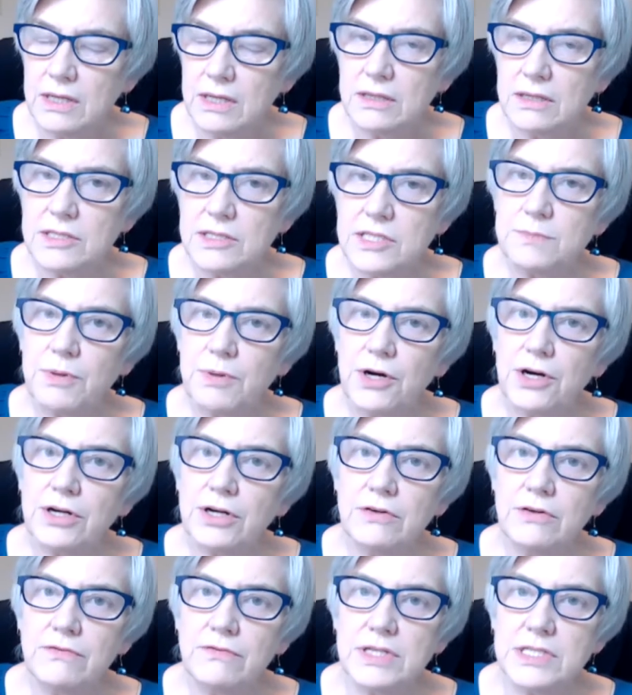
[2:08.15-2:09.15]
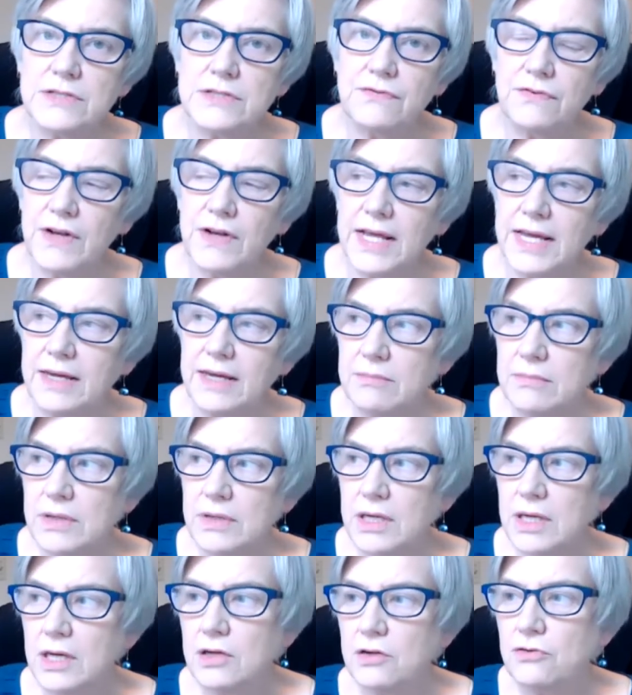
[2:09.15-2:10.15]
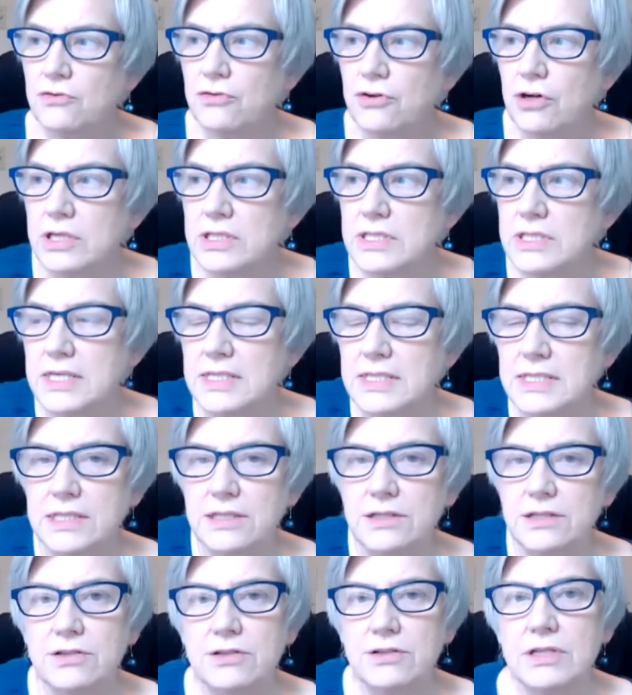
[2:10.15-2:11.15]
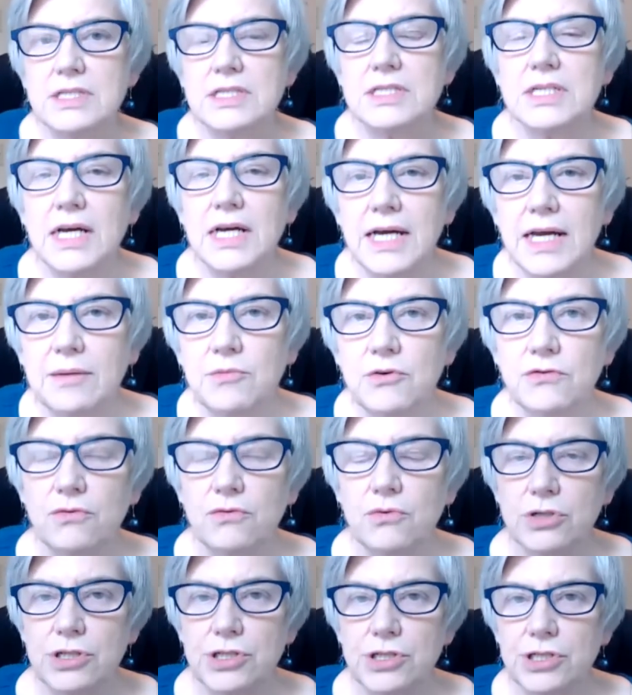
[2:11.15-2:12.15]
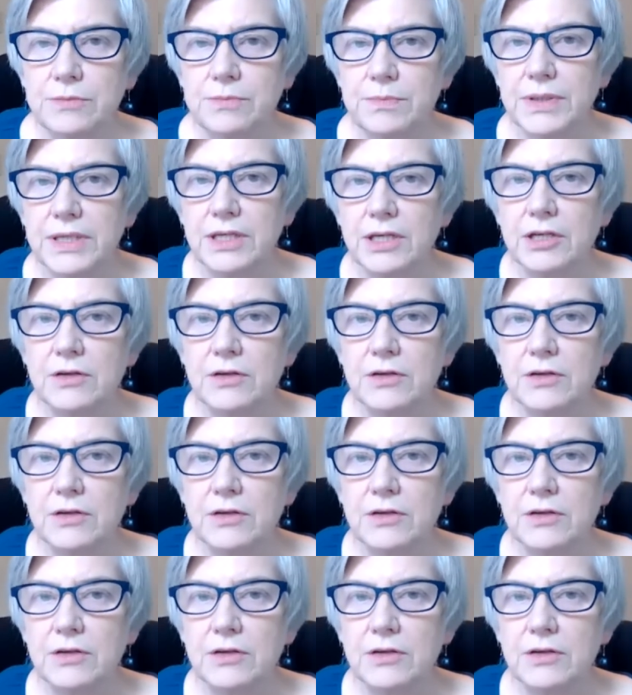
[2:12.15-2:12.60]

The spark of this flame draws us into this time of worship and